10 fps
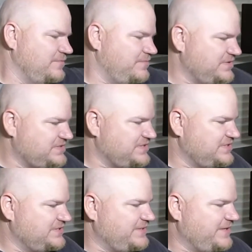But
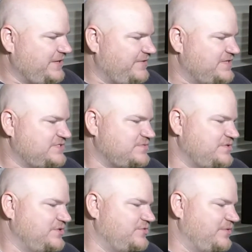anyway, I just
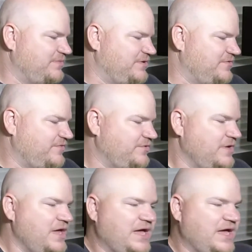want to do a quick beer review.